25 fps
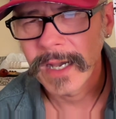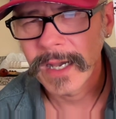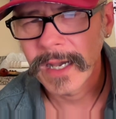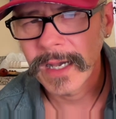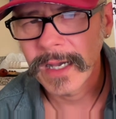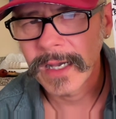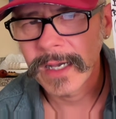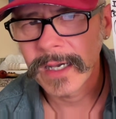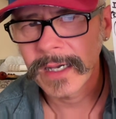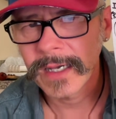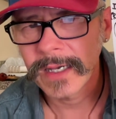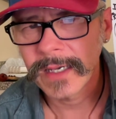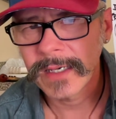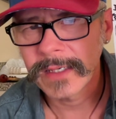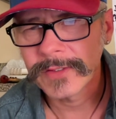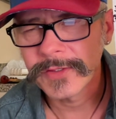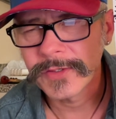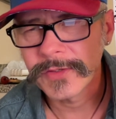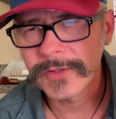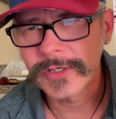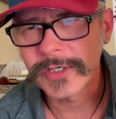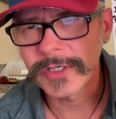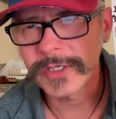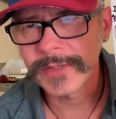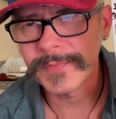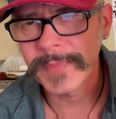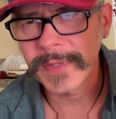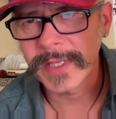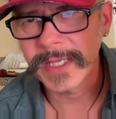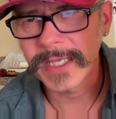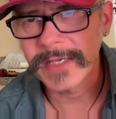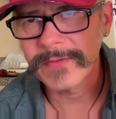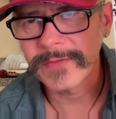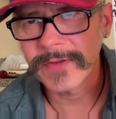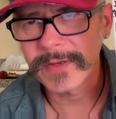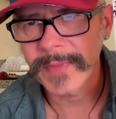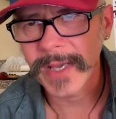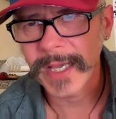You could
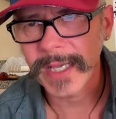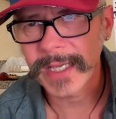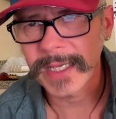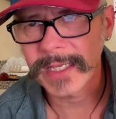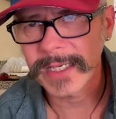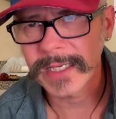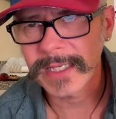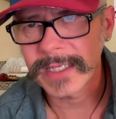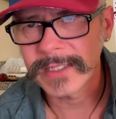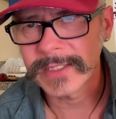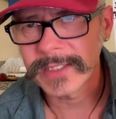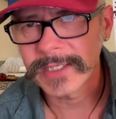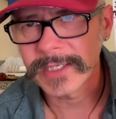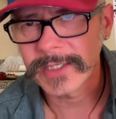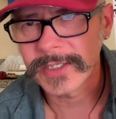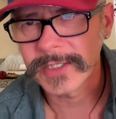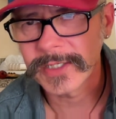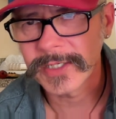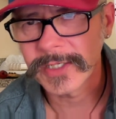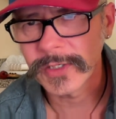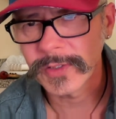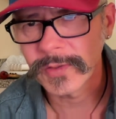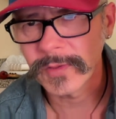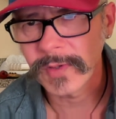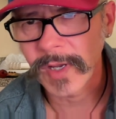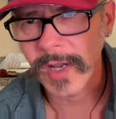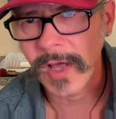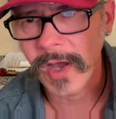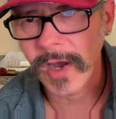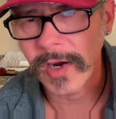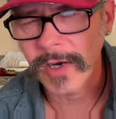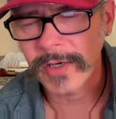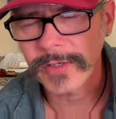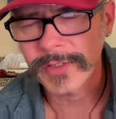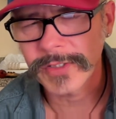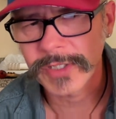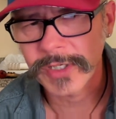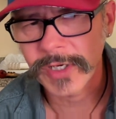even make it into 2
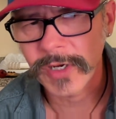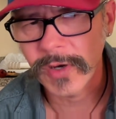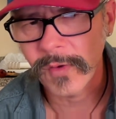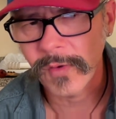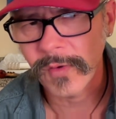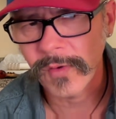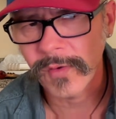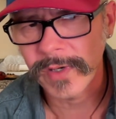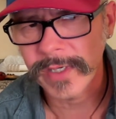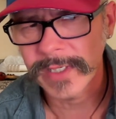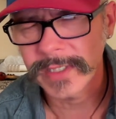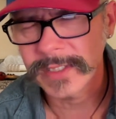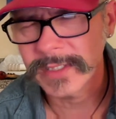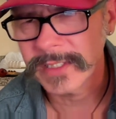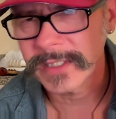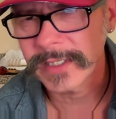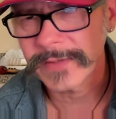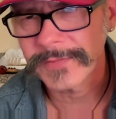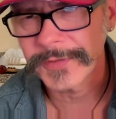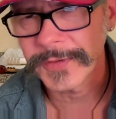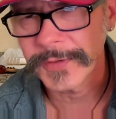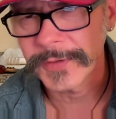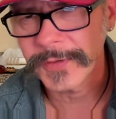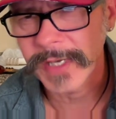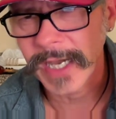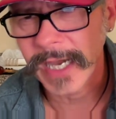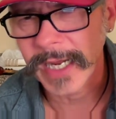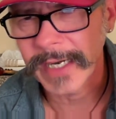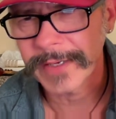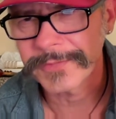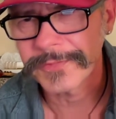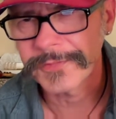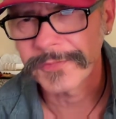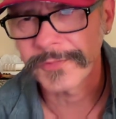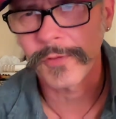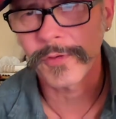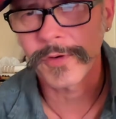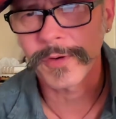large coins if you kind
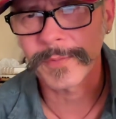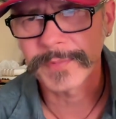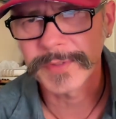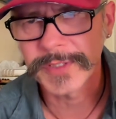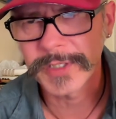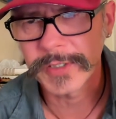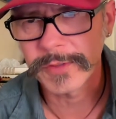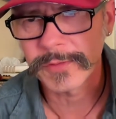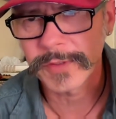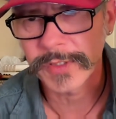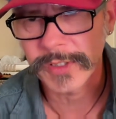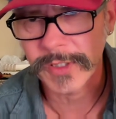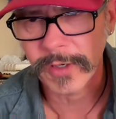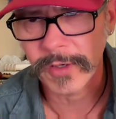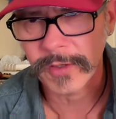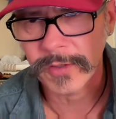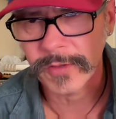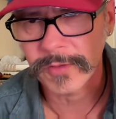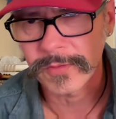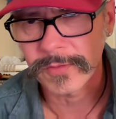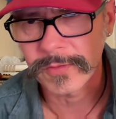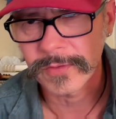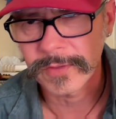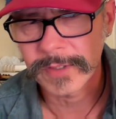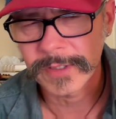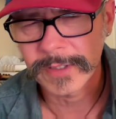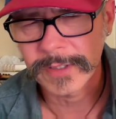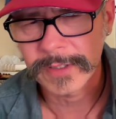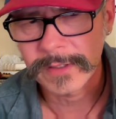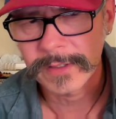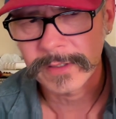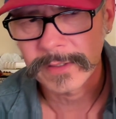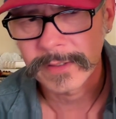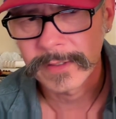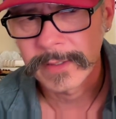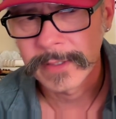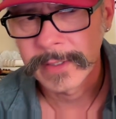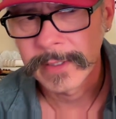of form 2
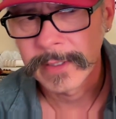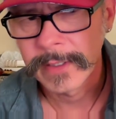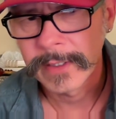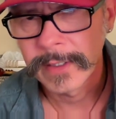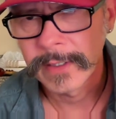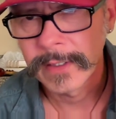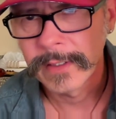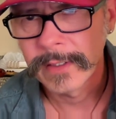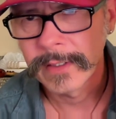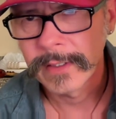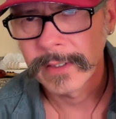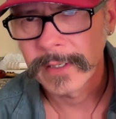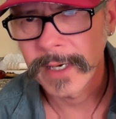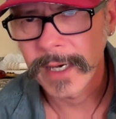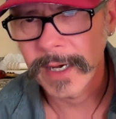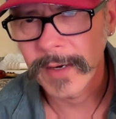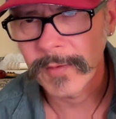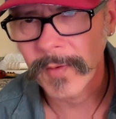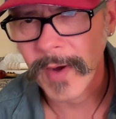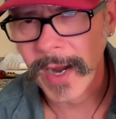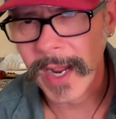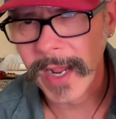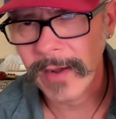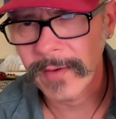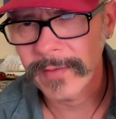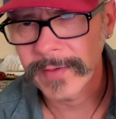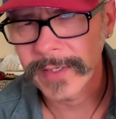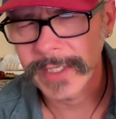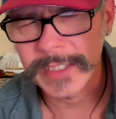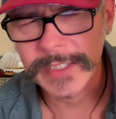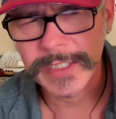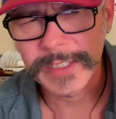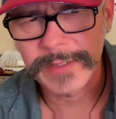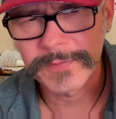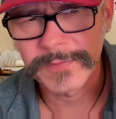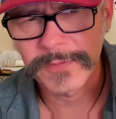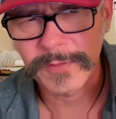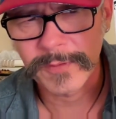circles around
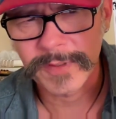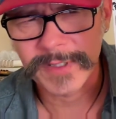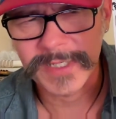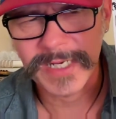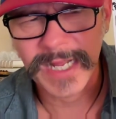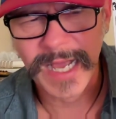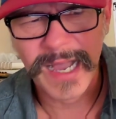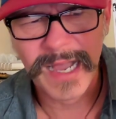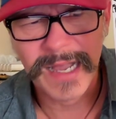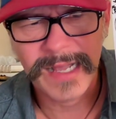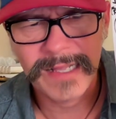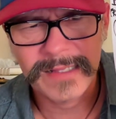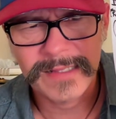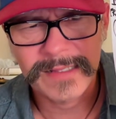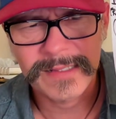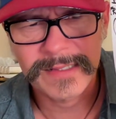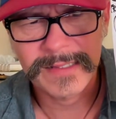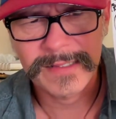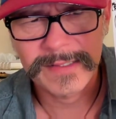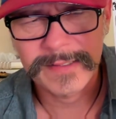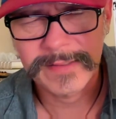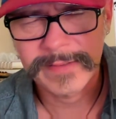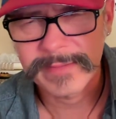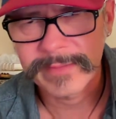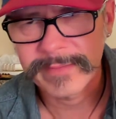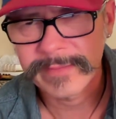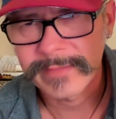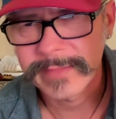each of 4 dots.